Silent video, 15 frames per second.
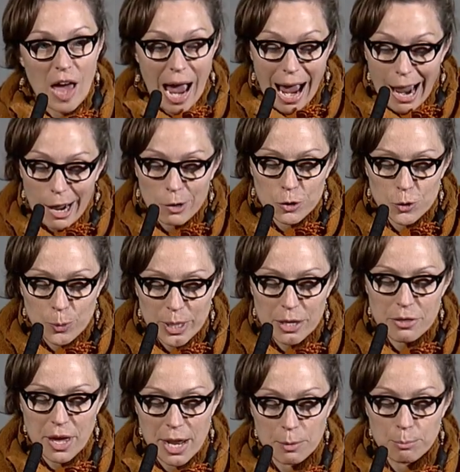how do we
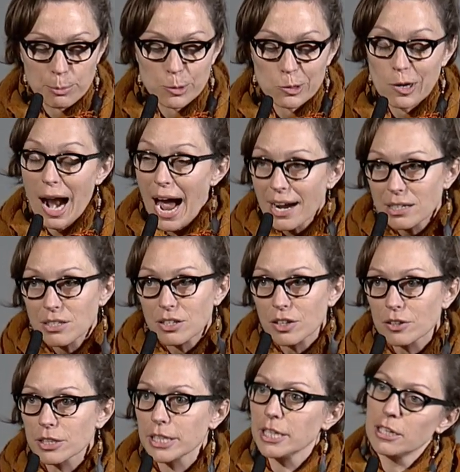then
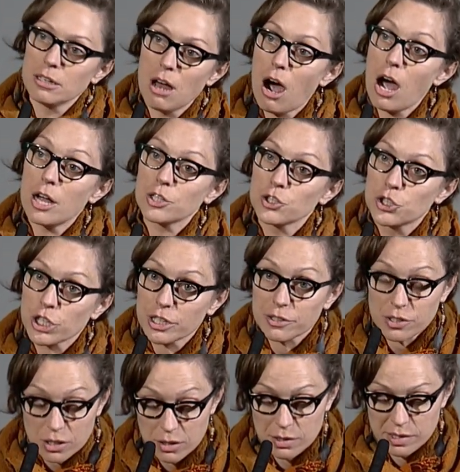practically, not just
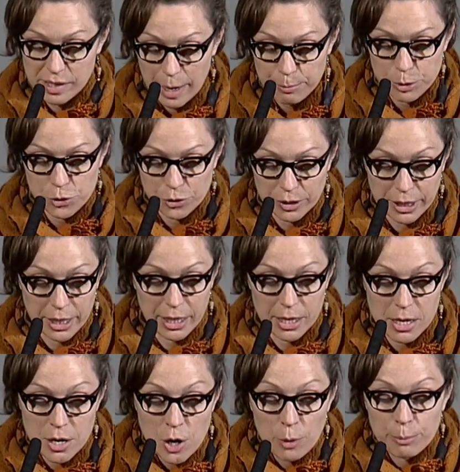conceptually,
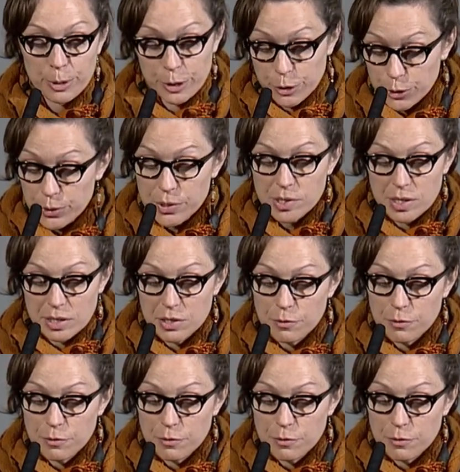produce this